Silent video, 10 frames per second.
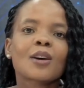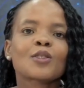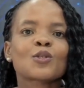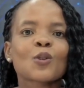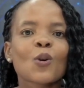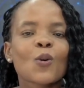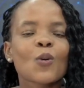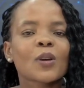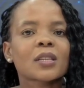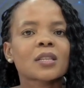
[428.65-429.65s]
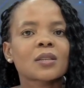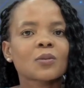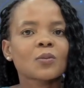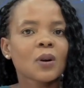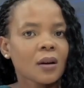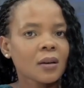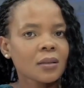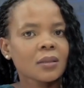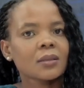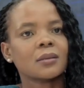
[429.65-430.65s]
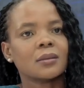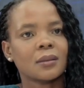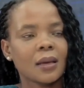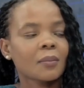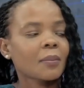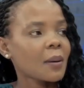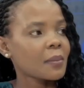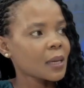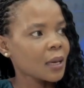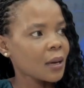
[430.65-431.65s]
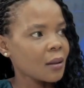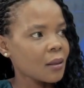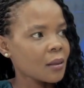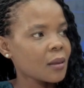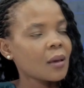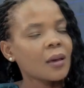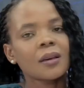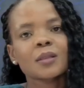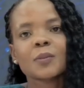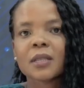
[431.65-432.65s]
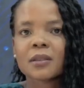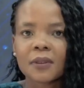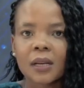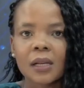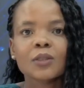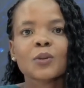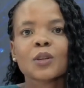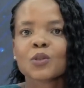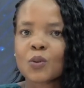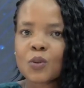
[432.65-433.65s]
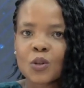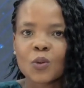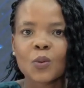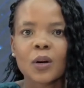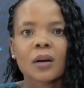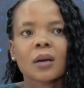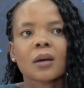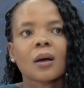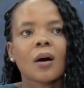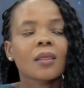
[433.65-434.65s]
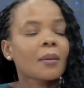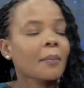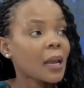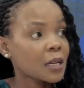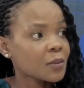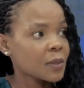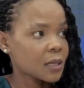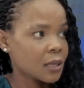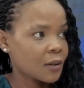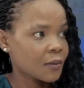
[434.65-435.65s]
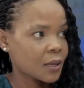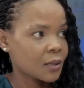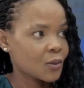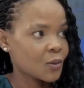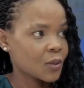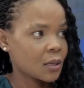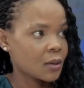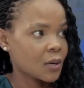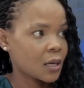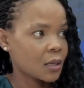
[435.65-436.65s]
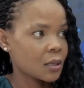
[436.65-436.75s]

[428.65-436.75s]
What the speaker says: So she works in public health, specifically doing social work on the management side of things, you said, right?